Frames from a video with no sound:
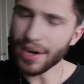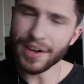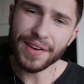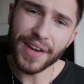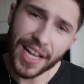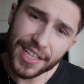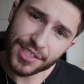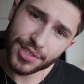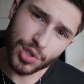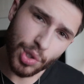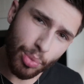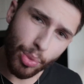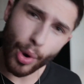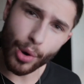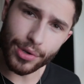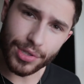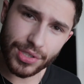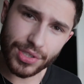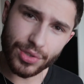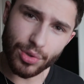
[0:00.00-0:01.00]
not
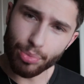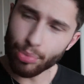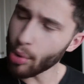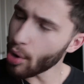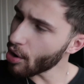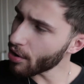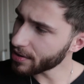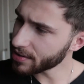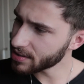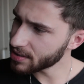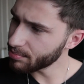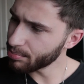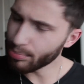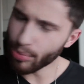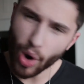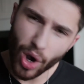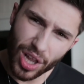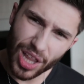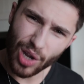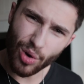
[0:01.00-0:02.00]
supposed to pour the
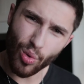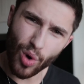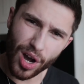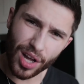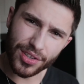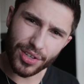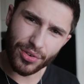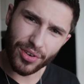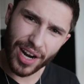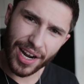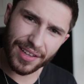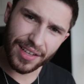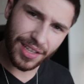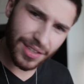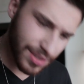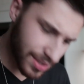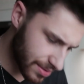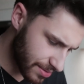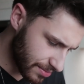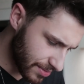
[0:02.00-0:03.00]
boiling water
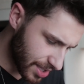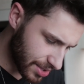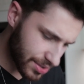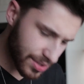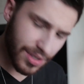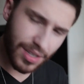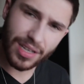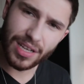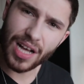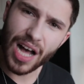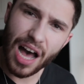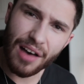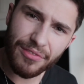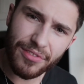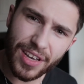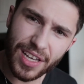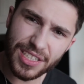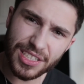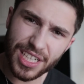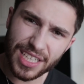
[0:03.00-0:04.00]
right into the
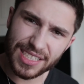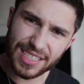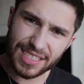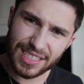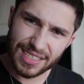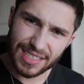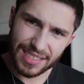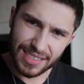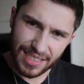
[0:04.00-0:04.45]
coffee. It's just